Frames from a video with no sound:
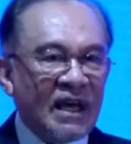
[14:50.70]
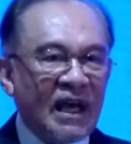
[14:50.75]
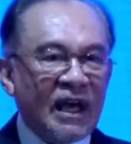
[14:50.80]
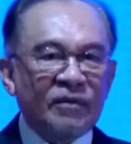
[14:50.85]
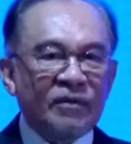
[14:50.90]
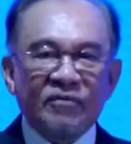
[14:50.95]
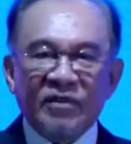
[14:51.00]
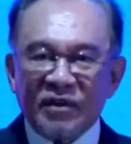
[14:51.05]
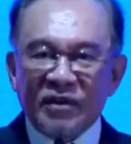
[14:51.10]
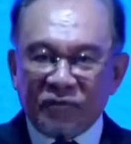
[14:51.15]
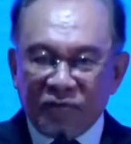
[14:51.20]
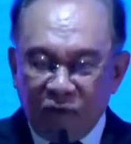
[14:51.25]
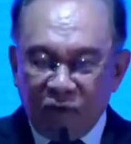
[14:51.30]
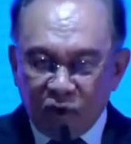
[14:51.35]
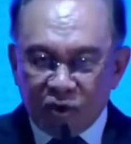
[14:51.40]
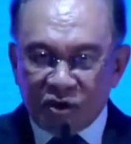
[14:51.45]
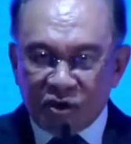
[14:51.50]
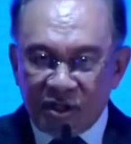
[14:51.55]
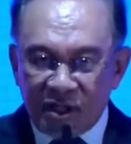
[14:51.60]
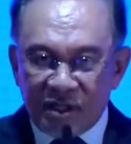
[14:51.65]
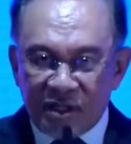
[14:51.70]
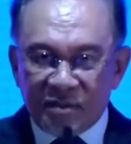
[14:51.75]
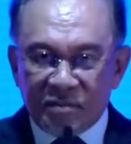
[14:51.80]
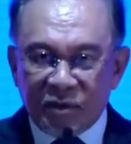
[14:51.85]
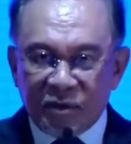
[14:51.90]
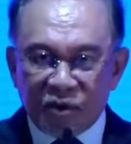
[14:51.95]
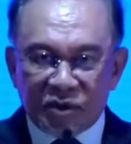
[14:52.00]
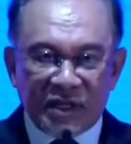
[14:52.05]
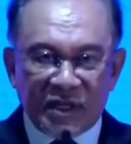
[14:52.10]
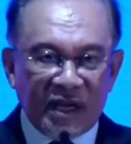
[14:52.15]
I am very fortunate
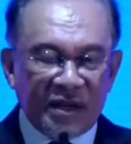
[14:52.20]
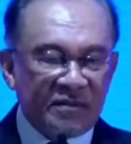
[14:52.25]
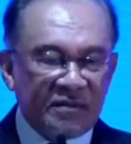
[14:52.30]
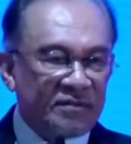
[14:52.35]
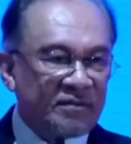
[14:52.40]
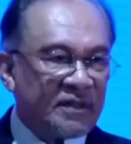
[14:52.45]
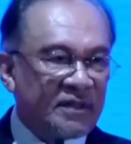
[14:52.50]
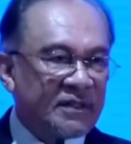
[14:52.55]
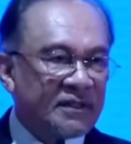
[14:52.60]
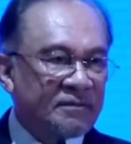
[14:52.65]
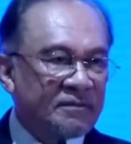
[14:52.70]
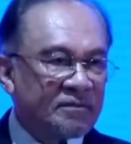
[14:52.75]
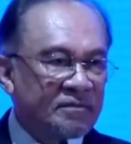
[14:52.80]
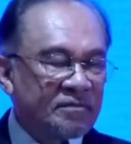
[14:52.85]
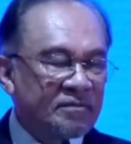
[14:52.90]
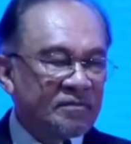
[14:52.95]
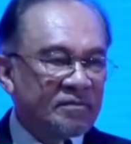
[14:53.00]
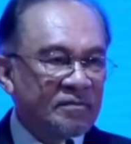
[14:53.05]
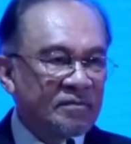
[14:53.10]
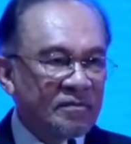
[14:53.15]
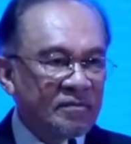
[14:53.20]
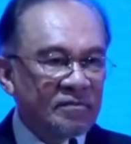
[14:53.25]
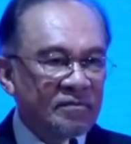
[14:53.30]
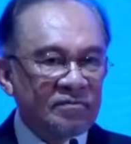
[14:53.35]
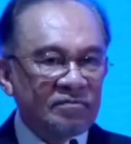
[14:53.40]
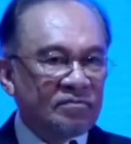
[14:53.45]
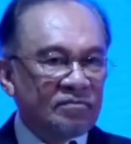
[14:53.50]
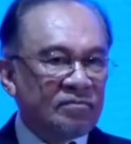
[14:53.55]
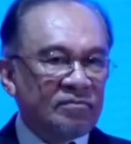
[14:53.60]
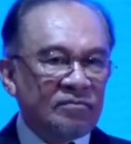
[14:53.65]
because I have a
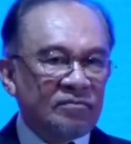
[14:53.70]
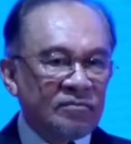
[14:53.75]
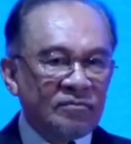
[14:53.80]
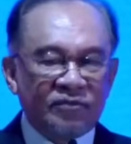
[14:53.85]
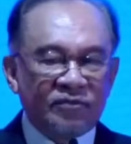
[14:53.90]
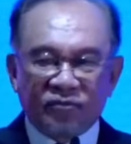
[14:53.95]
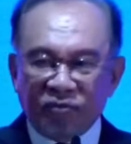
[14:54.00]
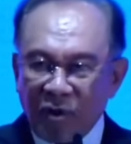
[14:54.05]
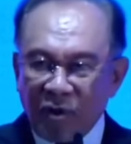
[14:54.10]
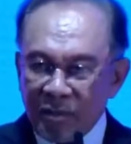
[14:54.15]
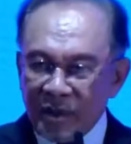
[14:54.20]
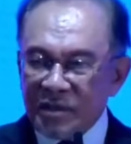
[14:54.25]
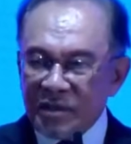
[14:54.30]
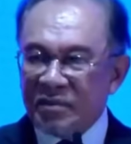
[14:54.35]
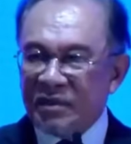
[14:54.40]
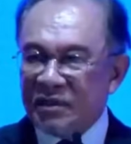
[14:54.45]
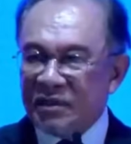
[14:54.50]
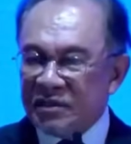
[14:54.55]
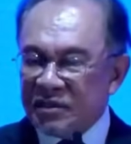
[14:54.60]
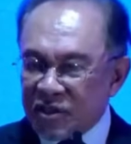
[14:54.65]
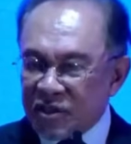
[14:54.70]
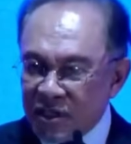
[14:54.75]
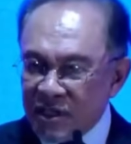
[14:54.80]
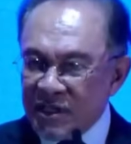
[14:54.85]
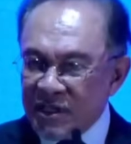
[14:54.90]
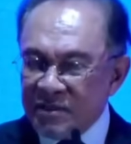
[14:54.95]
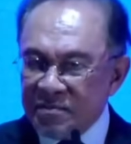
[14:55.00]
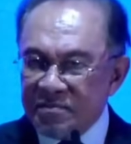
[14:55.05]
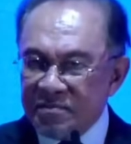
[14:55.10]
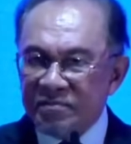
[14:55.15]
formidable
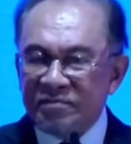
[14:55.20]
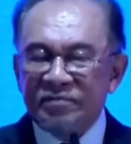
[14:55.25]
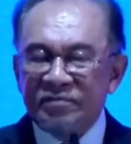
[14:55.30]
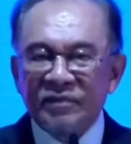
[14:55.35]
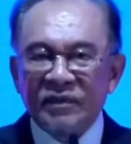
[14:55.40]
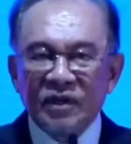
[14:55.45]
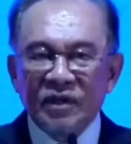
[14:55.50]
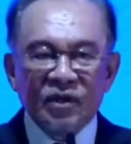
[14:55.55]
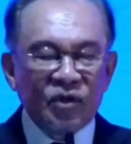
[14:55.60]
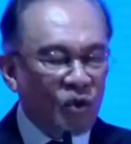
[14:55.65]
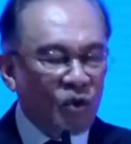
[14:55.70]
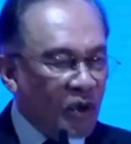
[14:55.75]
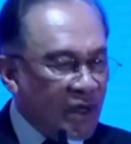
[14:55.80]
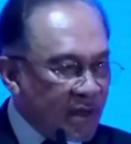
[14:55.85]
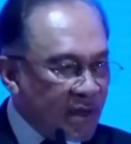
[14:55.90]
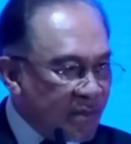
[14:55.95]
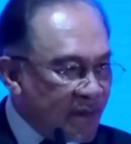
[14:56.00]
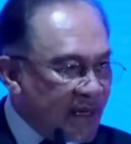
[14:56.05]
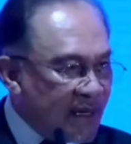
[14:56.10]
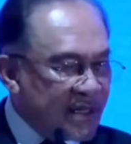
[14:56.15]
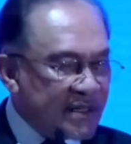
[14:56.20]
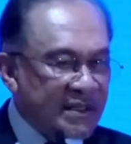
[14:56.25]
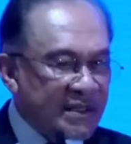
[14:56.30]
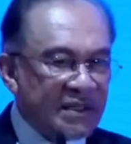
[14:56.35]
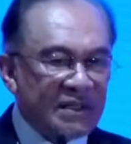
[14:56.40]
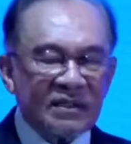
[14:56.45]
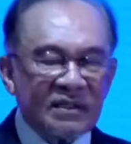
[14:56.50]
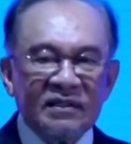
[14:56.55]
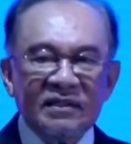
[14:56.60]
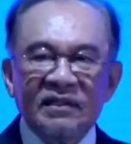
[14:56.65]
team, not only in
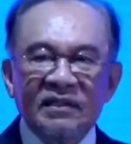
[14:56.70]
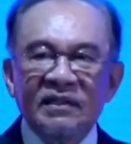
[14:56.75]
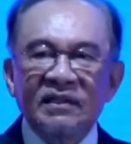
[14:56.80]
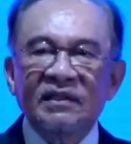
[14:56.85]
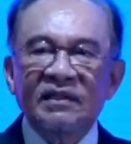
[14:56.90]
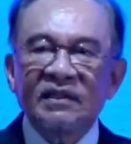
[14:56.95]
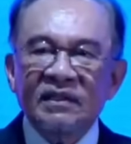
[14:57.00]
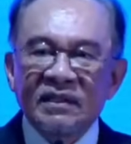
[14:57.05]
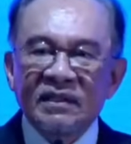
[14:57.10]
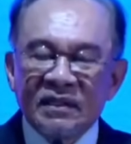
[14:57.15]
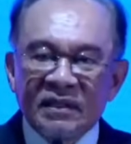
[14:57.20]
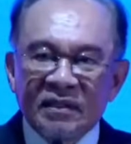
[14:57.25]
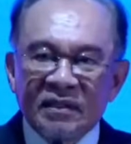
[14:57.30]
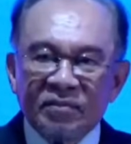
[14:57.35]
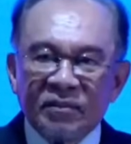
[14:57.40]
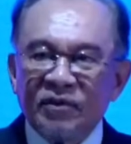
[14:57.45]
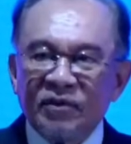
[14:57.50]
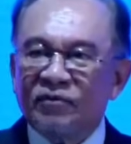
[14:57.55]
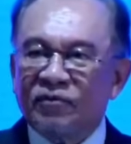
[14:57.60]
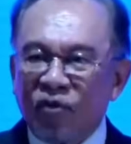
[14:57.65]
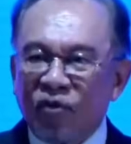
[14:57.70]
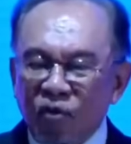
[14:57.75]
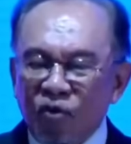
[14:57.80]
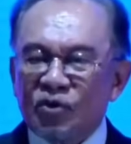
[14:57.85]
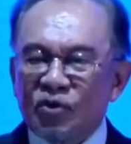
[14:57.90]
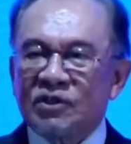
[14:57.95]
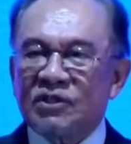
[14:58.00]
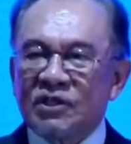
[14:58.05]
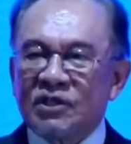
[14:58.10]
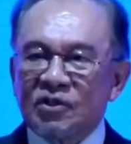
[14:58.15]
Malaysia, but
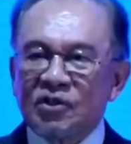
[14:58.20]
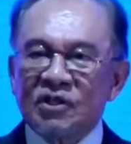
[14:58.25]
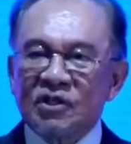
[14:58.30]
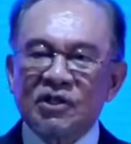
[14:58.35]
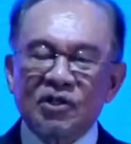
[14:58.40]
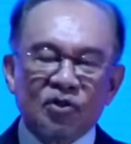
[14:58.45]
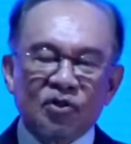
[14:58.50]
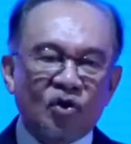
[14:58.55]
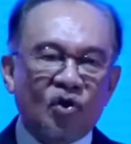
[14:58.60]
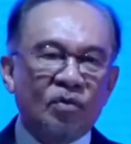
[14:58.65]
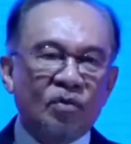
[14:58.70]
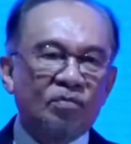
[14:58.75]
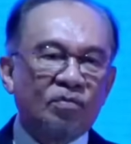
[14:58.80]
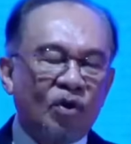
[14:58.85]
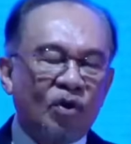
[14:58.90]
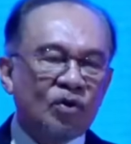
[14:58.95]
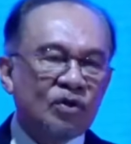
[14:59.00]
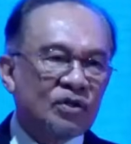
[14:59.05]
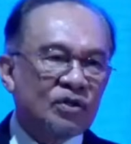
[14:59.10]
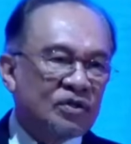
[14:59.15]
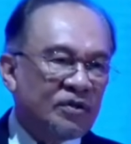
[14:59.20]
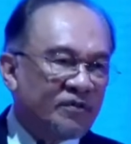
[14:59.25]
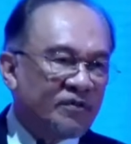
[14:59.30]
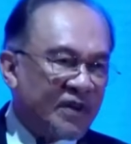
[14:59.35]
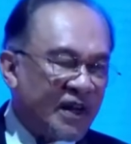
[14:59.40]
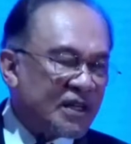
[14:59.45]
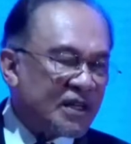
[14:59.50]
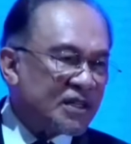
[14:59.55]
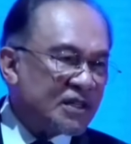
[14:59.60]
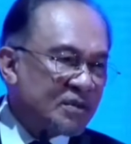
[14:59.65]
forge such strong bonds of
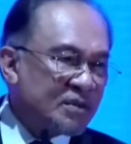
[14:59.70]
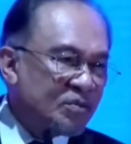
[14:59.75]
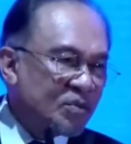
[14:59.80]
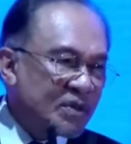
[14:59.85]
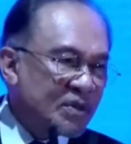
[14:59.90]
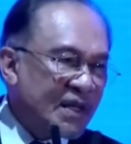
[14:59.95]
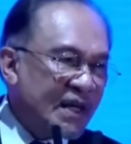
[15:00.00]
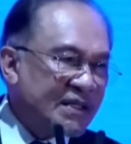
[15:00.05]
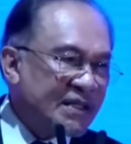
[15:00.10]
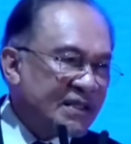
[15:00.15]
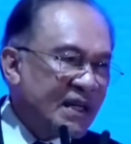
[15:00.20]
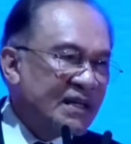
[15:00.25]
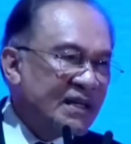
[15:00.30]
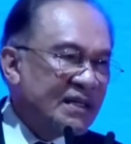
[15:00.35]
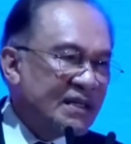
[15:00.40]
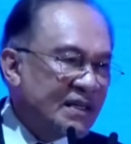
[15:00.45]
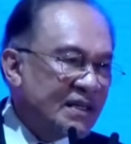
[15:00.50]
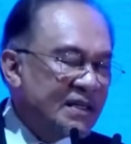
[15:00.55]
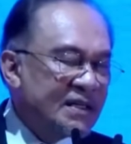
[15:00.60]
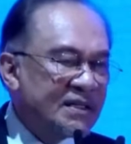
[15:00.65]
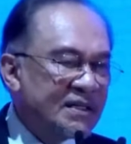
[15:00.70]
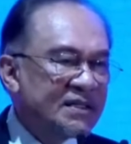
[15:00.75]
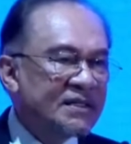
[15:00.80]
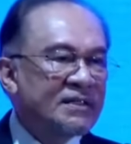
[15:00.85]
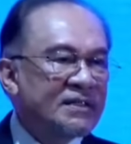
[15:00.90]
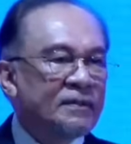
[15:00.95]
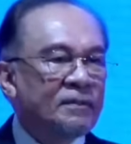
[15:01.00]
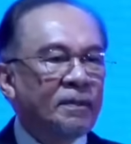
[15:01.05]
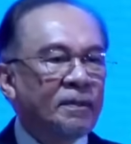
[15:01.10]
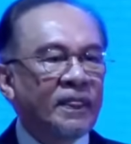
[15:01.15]
friendship with ASEAN leaders.